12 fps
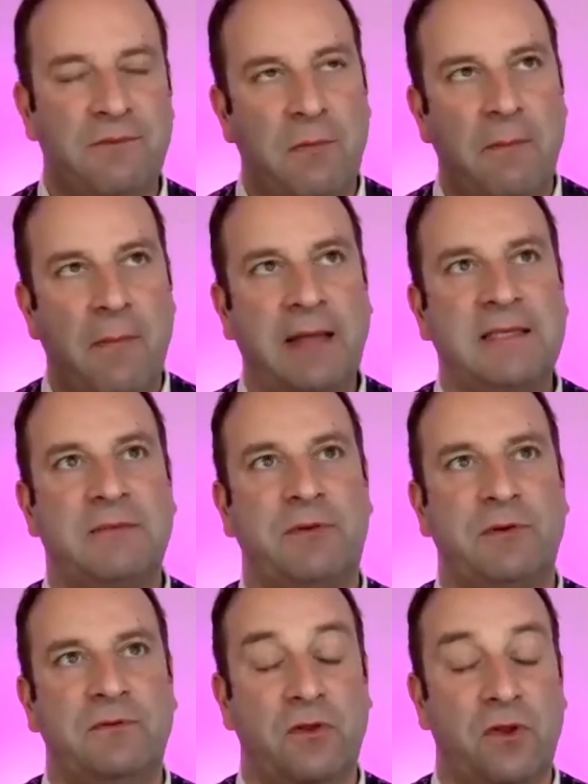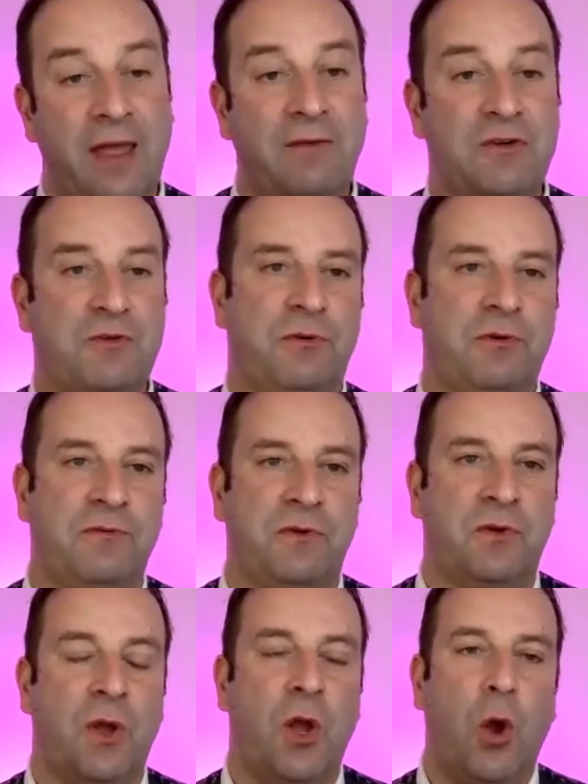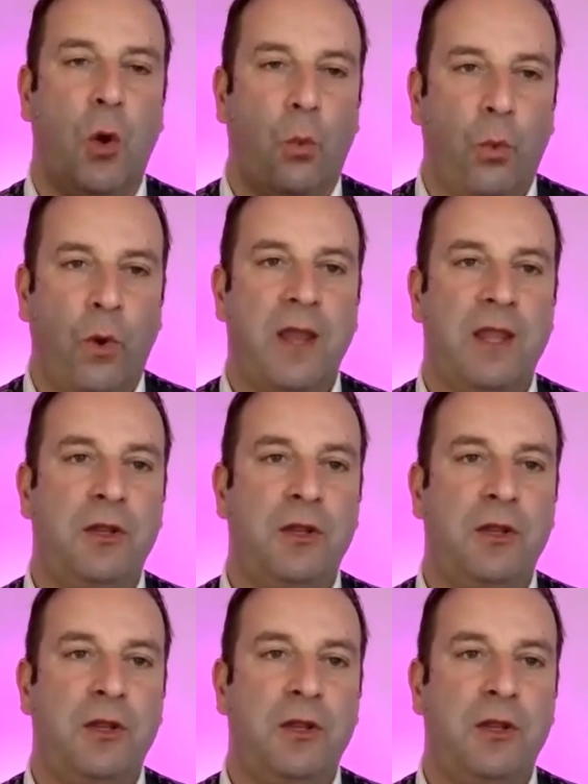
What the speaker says: And what I would say from a mindset point of view and the language point of view,